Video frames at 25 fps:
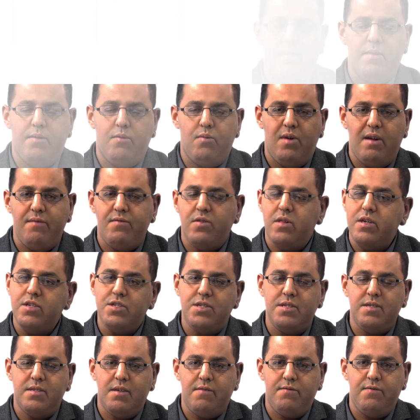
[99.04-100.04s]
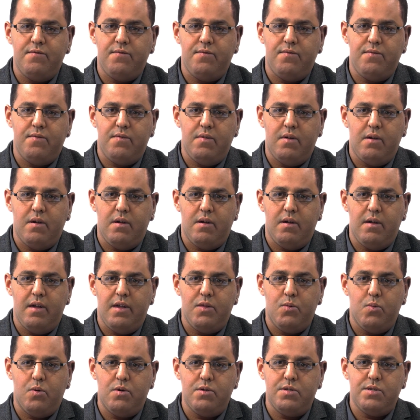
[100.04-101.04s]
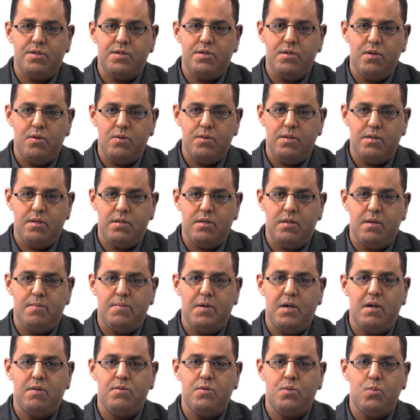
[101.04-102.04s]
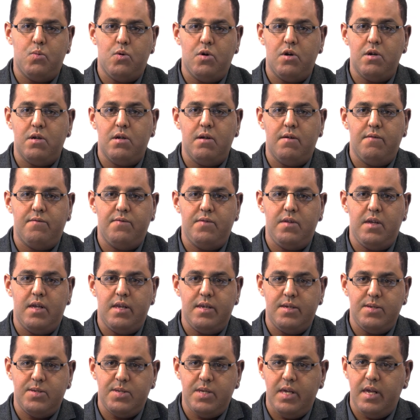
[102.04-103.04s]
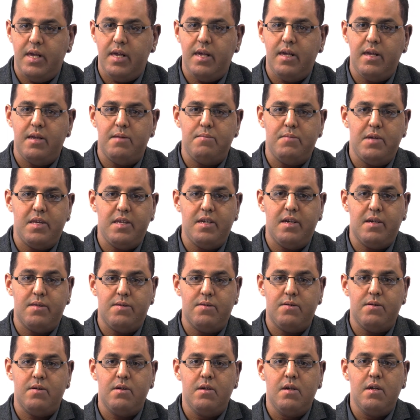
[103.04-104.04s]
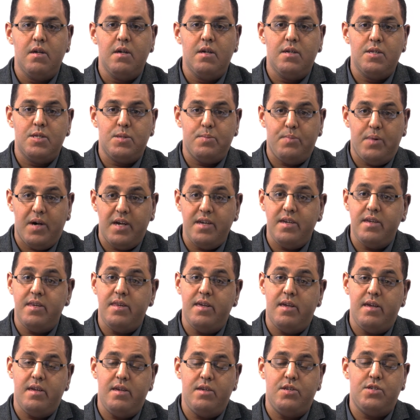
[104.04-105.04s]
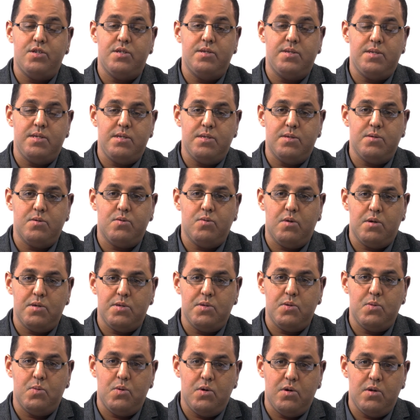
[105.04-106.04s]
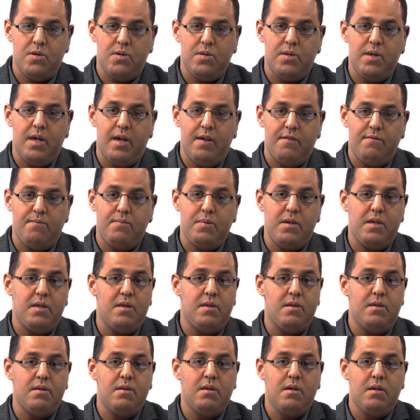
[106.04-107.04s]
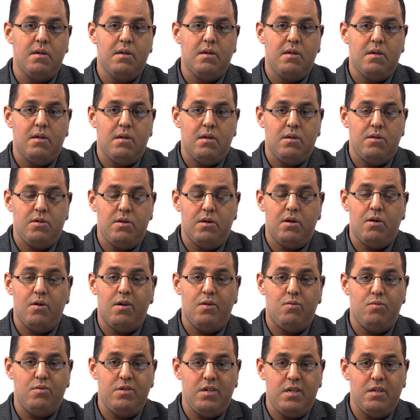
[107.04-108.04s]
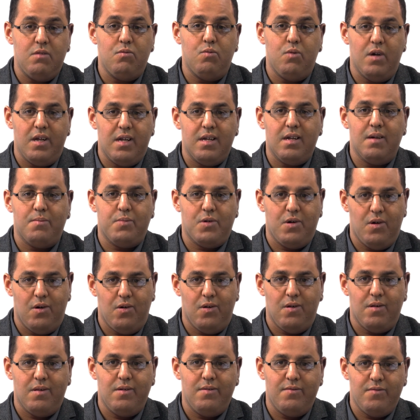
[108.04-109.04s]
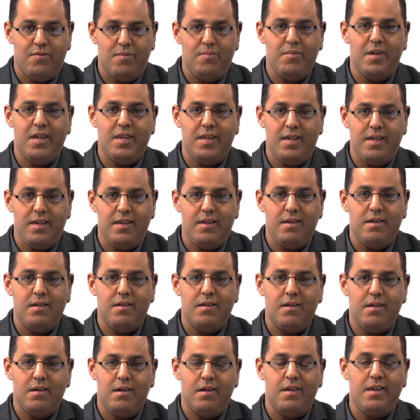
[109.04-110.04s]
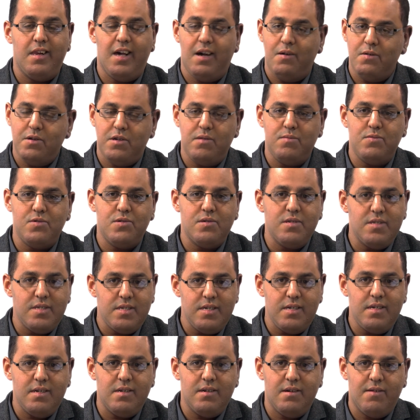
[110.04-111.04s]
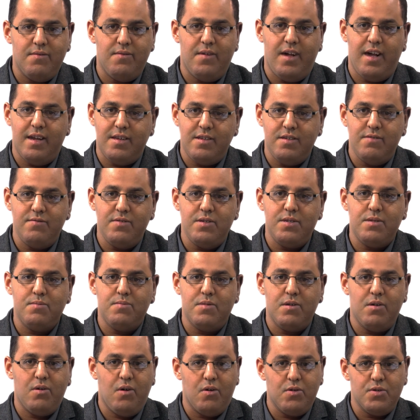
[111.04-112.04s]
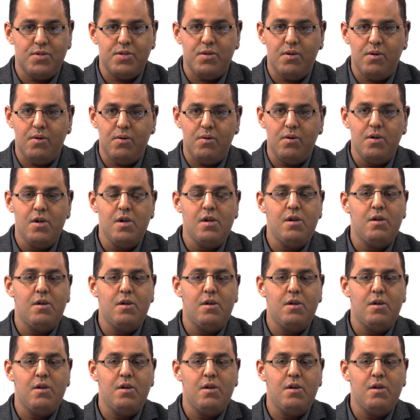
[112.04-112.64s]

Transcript: The revelations of Edward Snowden about the work of the NSA and many other spying agencies across the world have been, you know, a real wake-up call for many in our community of activists, but also